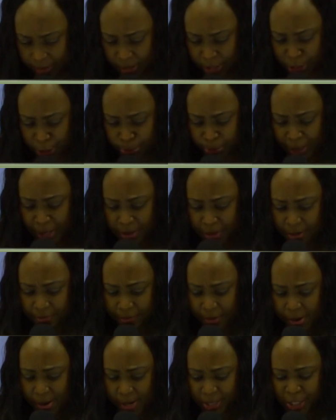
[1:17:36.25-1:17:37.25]
Spirit
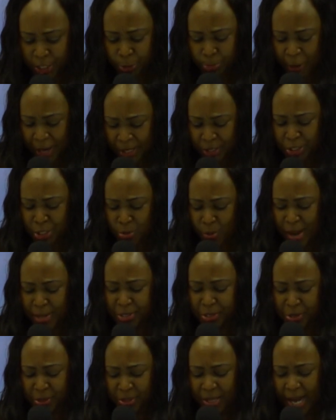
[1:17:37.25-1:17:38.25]
of God, speak to
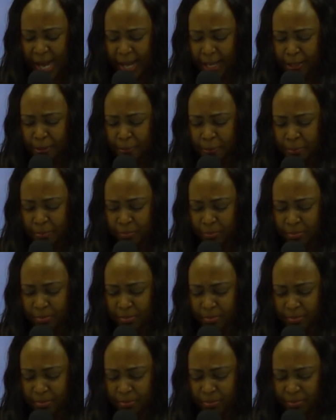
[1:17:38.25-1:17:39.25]
us, oh God.
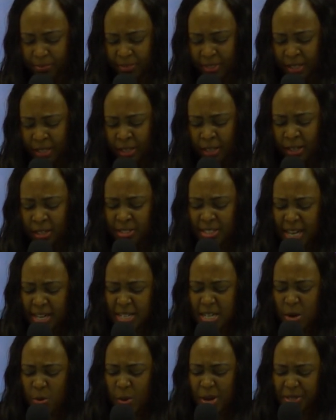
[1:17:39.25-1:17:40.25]

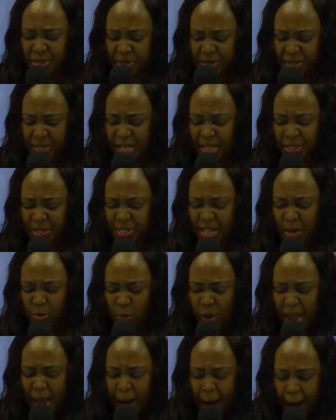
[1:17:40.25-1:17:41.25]
Take away things that
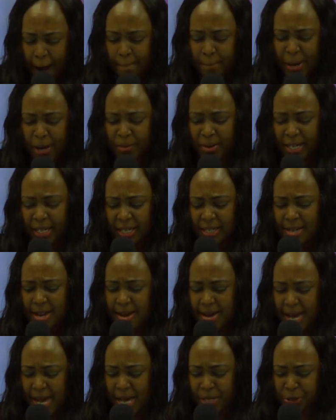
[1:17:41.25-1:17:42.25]
we are harboring in
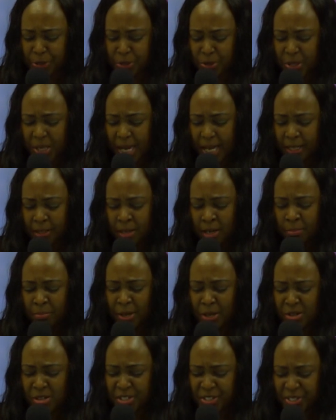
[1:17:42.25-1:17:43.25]
our hearts, oh God.
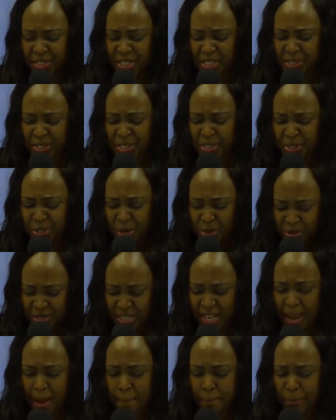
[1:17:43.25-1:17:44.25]
Because this is your
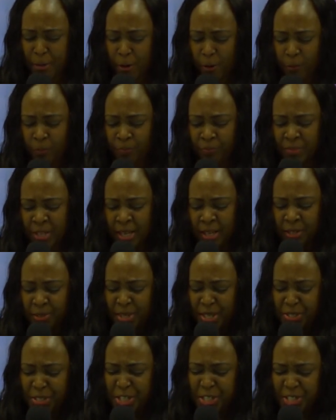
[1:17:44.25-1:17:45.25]
temple.
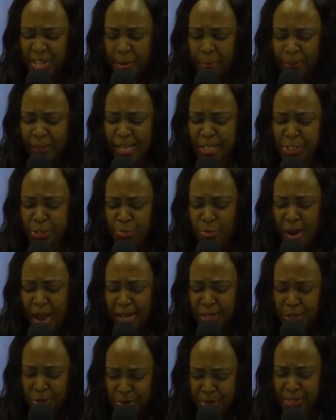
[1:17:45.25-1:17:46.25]
This is the place
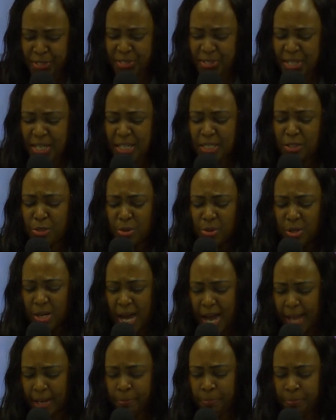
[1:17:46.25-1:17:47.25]
where you sit, oh
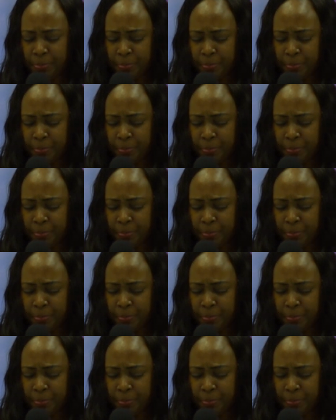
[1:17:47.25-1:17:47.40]
God.